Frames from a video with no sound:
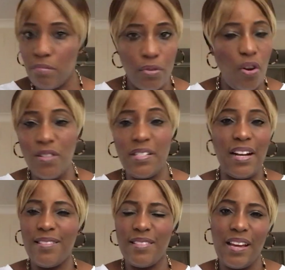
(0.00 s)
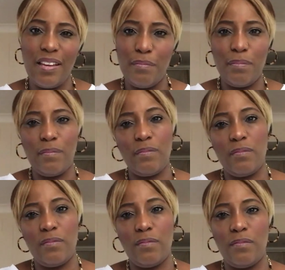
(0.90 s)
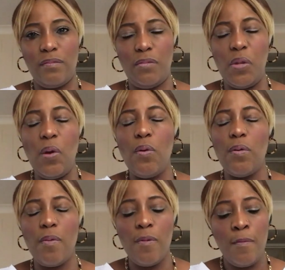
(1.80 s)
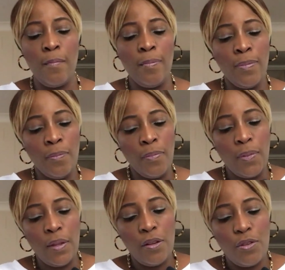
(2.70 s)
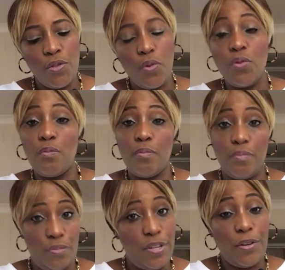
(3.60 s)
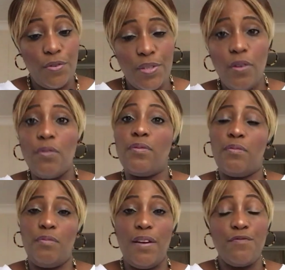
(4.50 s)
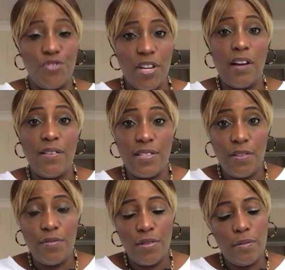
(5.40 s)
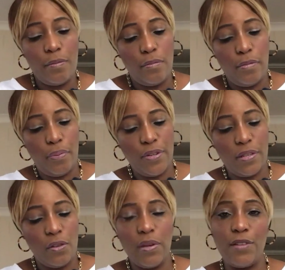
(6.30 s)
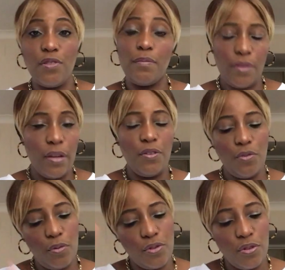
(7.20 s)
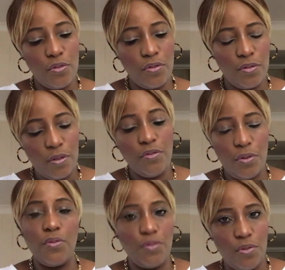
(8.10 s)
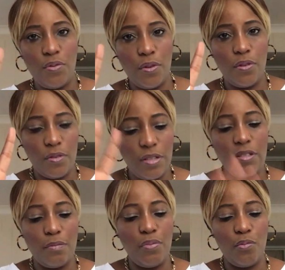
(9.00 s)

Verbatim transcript: God didn't answer him. You know. So check yourself. We have to check ourselves praise the lord and some yeah, no you know so this is